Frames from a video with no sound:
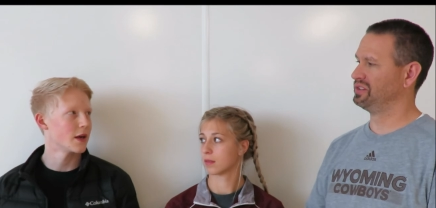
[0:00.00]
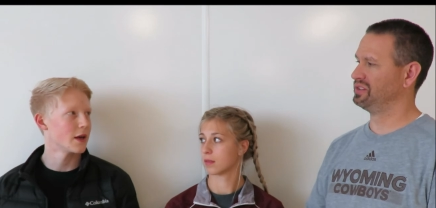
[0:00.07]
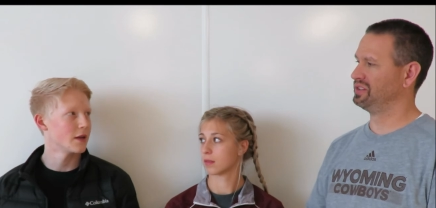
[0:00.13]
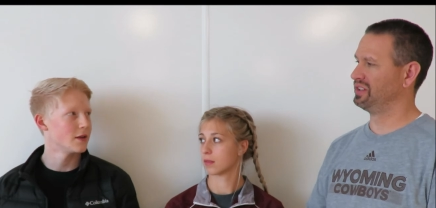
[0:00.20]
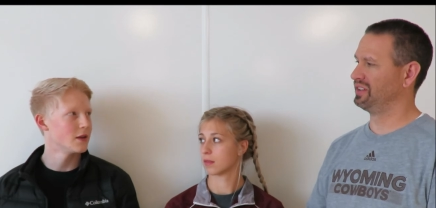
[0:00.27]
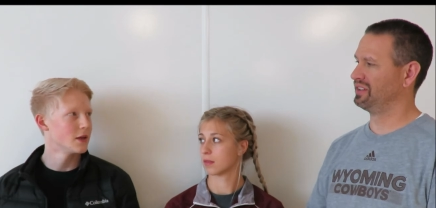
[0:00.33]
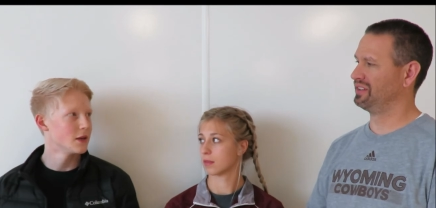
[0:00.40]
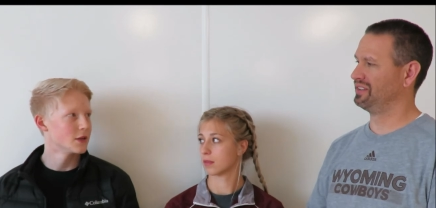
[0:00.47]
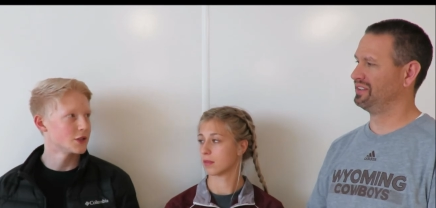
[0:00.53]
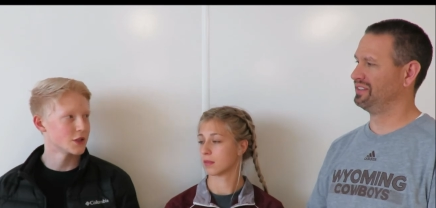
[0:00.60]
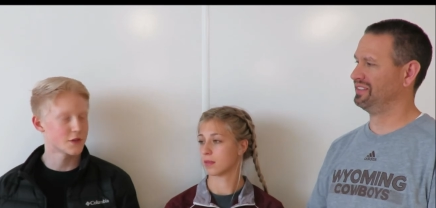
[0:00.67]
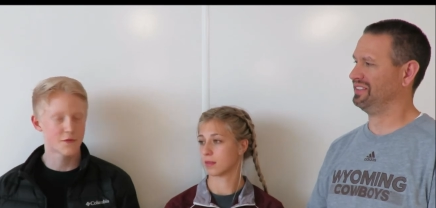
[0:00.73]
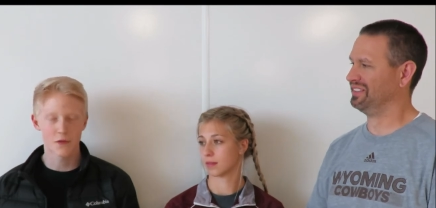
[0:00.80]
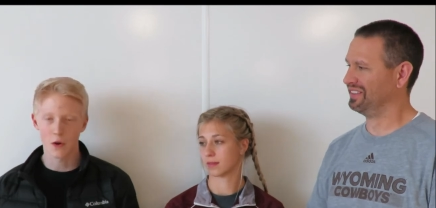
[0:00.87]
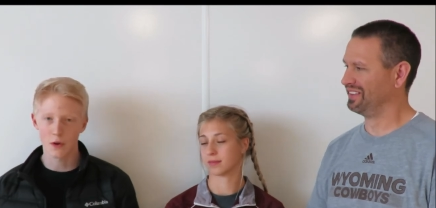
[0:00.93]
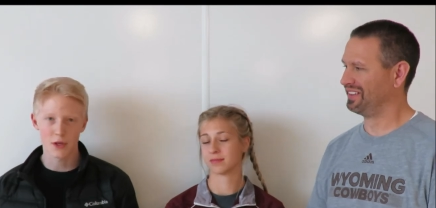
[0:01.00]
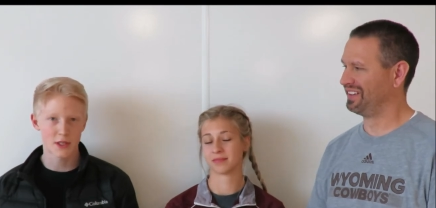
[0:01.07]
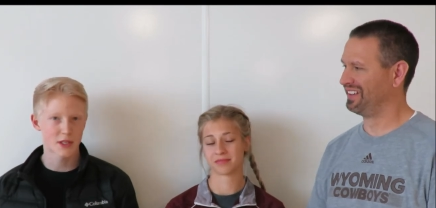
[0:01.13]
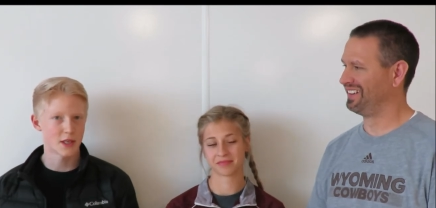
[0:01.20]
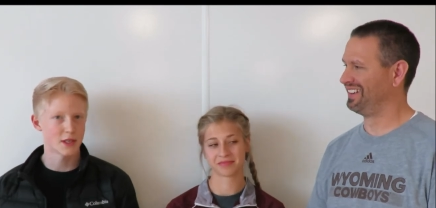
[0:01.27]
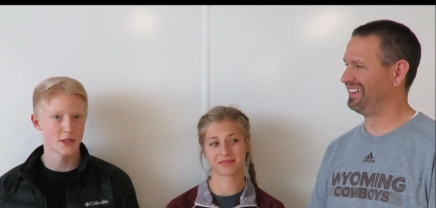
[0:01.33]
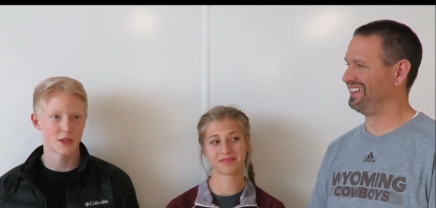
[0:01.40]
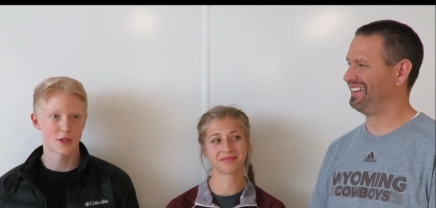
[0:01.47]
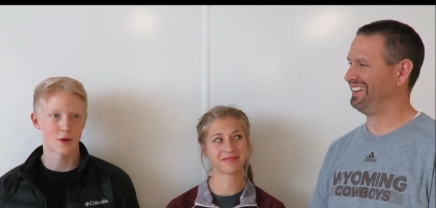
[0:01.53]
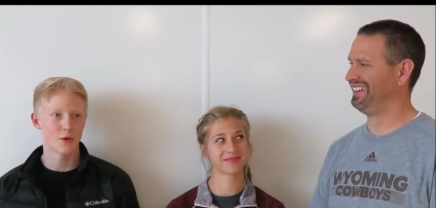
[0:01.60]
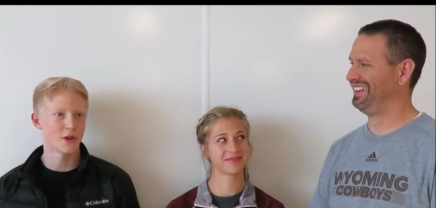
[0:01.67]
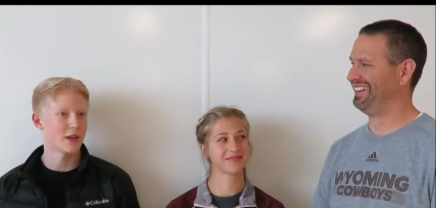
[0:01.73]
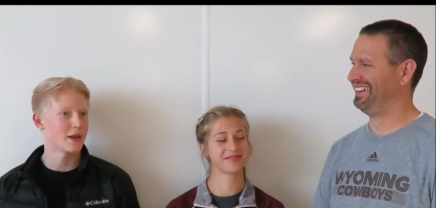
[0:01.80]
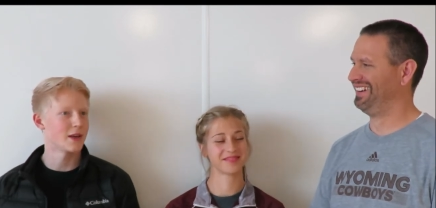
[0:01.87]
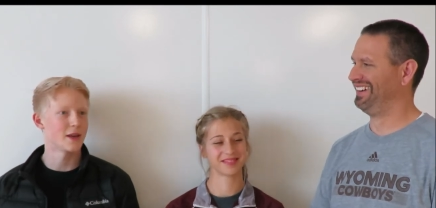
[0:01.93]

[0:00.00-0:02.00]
Speaker 1: head, just focusing, zoning